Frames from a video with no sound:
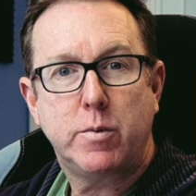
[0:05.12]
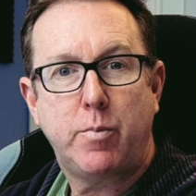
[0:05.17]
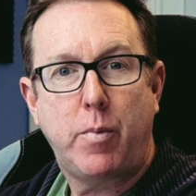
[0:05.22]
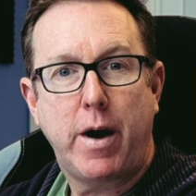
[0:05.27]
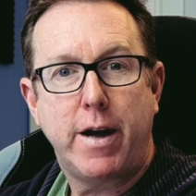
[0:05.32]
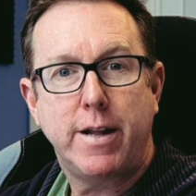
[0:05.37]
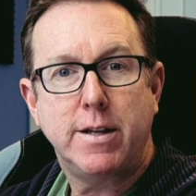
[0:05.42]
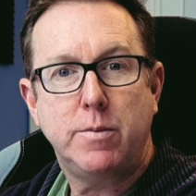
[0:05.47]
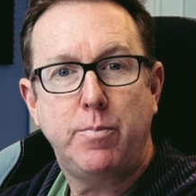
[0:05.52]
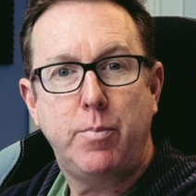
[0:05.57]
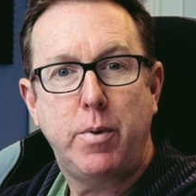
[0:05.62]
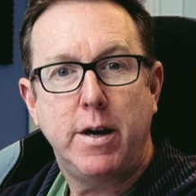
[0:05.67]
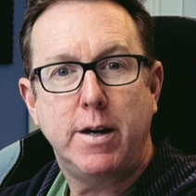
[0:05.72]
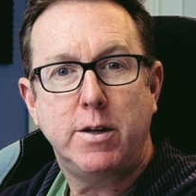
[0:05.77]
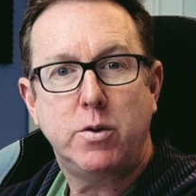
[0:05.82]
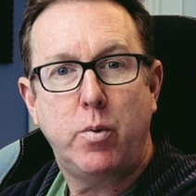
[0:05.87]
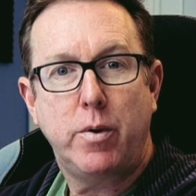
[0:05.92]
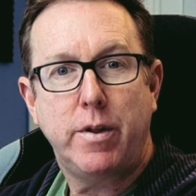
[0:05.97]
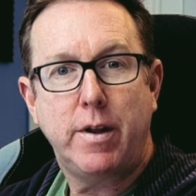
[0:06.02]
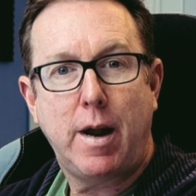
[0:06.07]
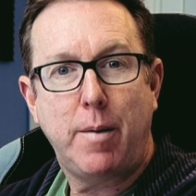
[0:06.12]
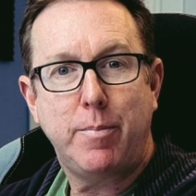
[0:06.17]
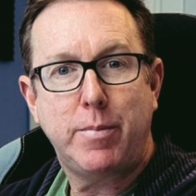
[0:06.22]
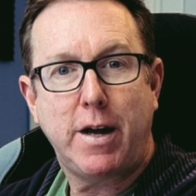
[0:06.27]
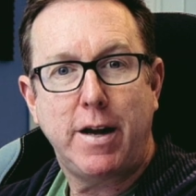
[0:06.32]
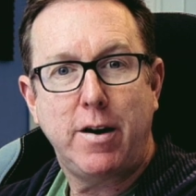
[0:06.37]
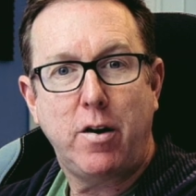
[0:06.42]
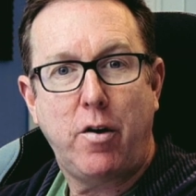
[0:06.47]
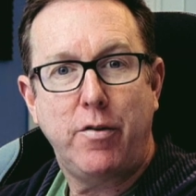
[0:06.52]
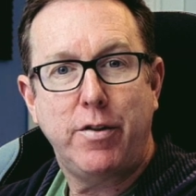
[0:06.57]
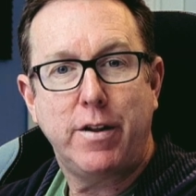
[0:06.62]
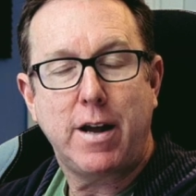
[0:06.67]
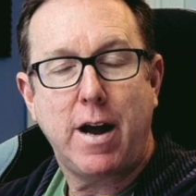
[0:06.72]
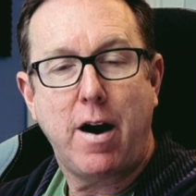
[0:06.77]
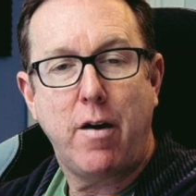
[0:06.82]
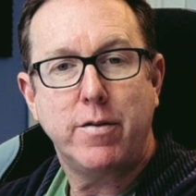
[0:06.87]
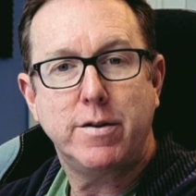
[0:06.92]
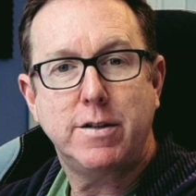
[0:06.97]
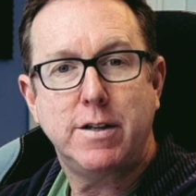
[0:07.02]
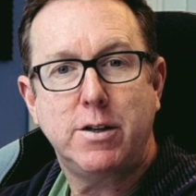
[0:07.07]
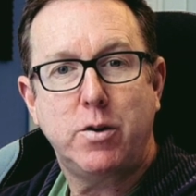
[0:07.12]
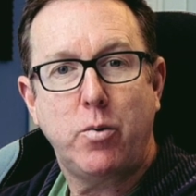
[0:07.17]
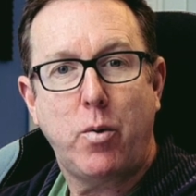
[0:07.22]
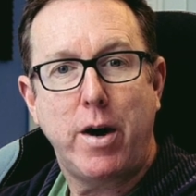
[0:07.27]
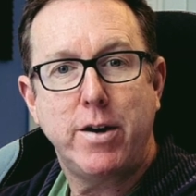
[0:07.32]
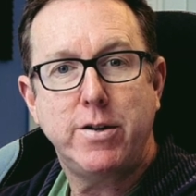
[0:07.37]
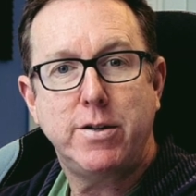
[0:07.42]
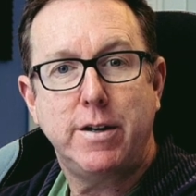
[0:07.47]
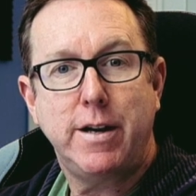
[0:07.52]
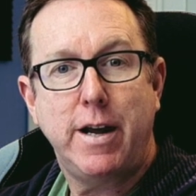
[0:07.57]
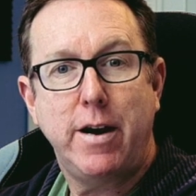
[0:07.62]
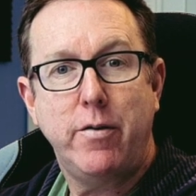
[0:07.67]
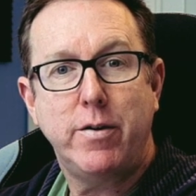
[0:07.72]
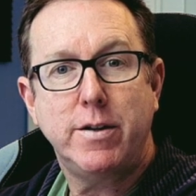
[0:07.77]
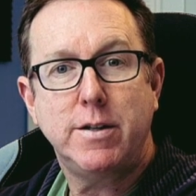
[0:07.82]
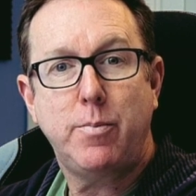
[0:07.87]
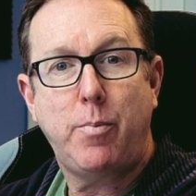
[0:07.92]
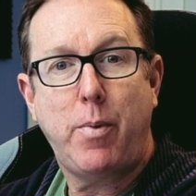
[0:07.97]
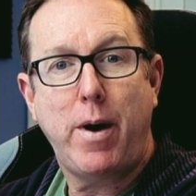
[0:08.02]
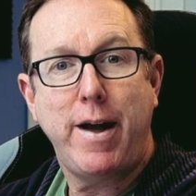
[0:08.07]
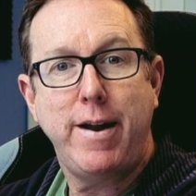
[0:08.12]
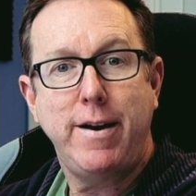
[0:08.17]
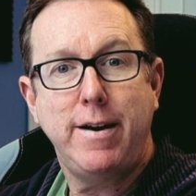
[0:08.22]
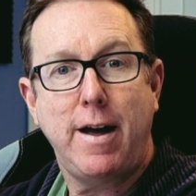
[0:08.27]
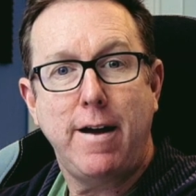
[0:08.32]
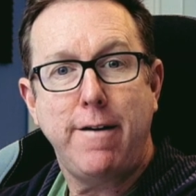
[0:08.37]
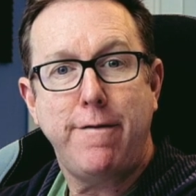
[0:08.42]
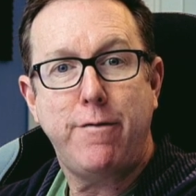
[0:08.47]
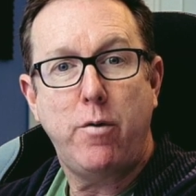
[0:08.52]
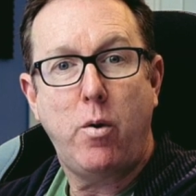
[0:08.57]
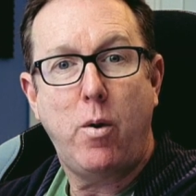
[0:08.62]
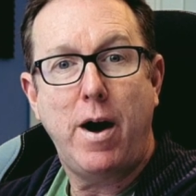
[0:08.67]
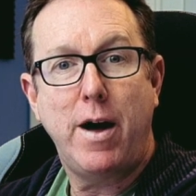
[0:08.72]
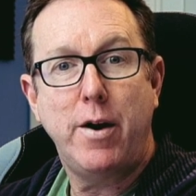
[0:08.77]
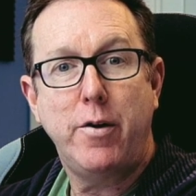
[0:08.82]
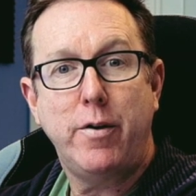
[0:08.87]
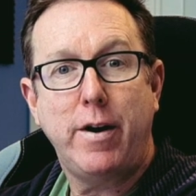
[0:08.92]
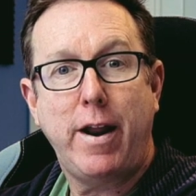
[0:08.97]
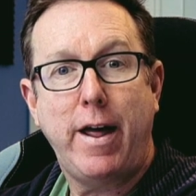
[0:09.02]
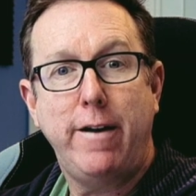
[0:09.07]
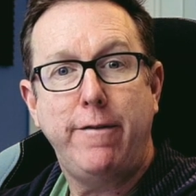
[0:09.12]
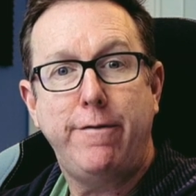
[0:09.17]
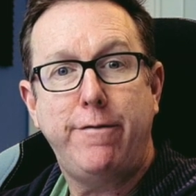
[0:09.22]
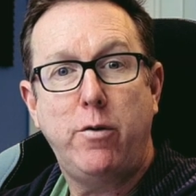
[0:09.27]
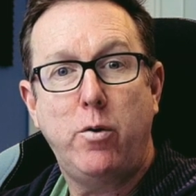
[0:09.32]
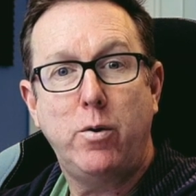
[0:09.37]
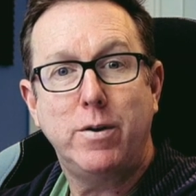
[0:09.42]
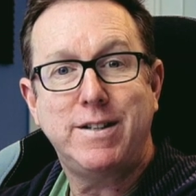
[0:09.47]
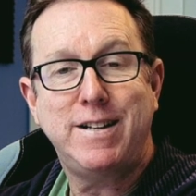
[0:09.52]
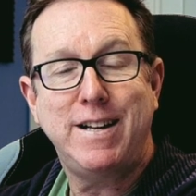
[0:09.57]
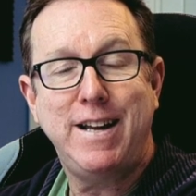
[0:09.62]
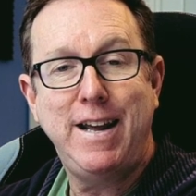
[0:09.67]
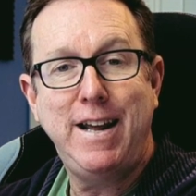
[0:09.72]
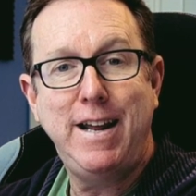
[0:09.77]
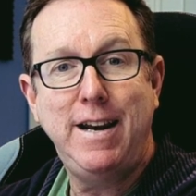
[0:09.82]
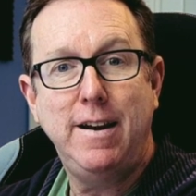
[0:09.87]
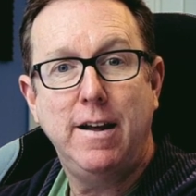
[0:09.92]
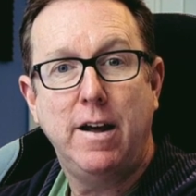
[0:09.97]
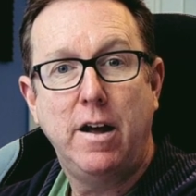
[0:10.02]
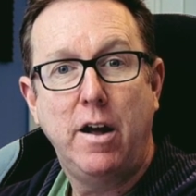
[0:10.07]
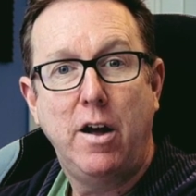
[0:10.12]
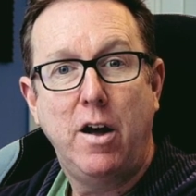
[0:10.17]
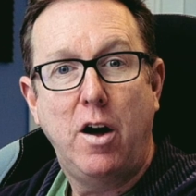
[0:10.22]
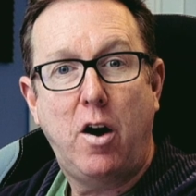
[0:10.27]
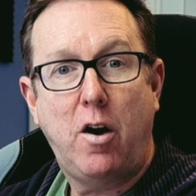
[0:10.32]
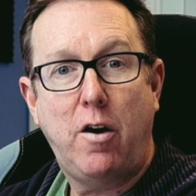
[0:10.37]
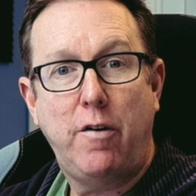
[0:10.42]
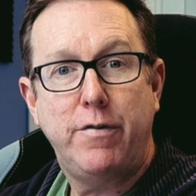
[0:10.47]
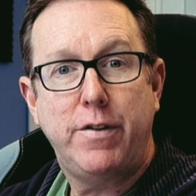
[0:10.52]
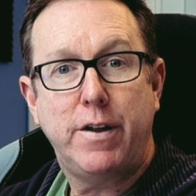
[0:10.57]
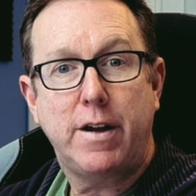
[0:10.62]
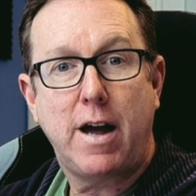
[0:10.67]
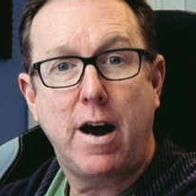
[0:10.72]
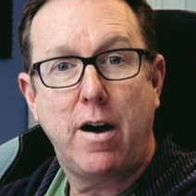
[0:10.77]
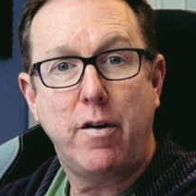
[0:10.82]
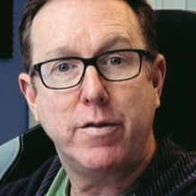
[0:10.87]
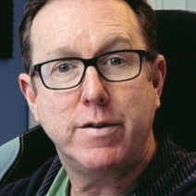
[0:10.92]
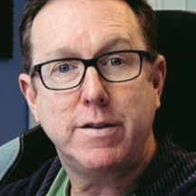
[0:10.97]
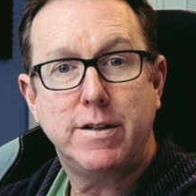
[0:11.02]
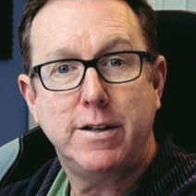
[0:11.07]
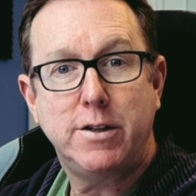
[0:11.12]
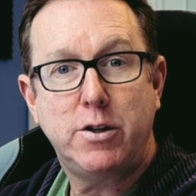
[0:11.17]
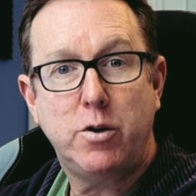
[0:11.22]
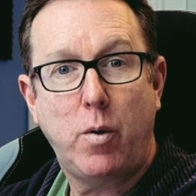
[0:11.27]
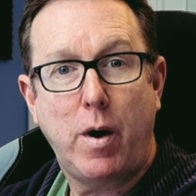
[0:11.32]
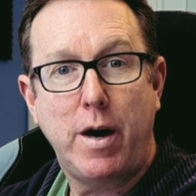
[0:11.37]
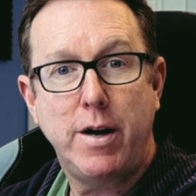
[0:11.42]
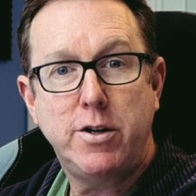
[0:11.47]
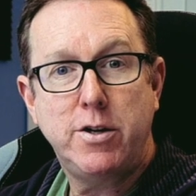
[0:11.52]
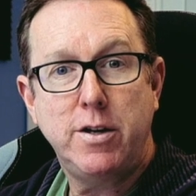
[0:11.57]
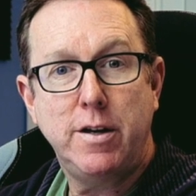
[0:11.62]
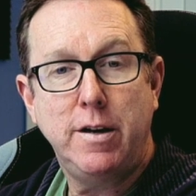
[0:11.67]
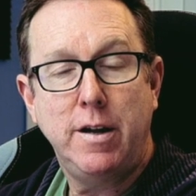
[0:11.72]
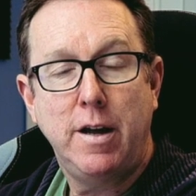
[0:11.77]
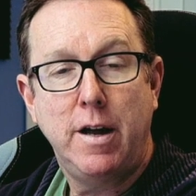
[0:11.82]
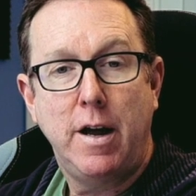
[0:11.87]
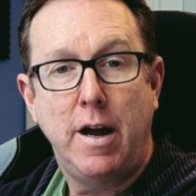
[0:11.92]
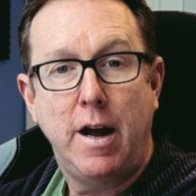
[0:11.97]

Spain Speaks with an update on the current situation here in Spain, day 414 of the current situation.